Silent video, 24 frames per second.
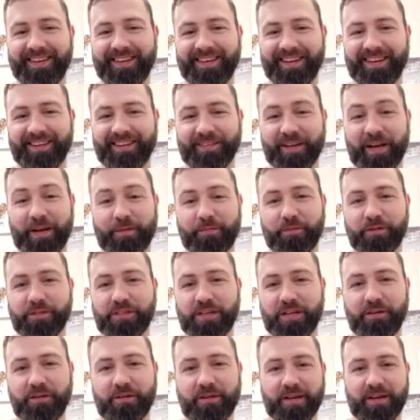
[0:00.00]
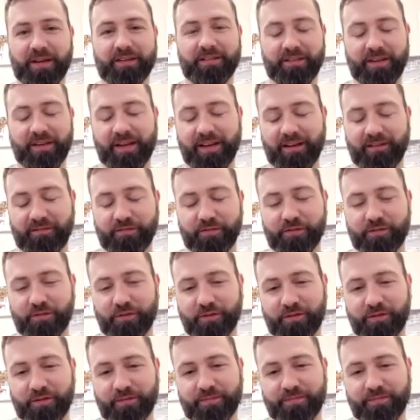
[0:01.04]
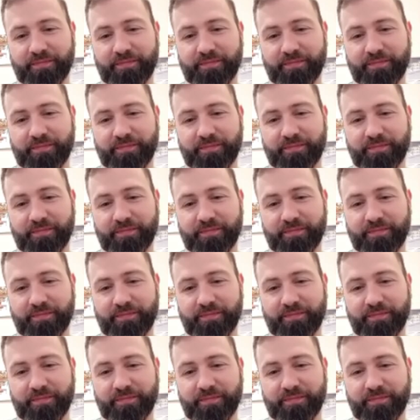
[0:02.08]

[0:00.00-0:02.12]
I, I appreciate you guys. Yeah, for sure.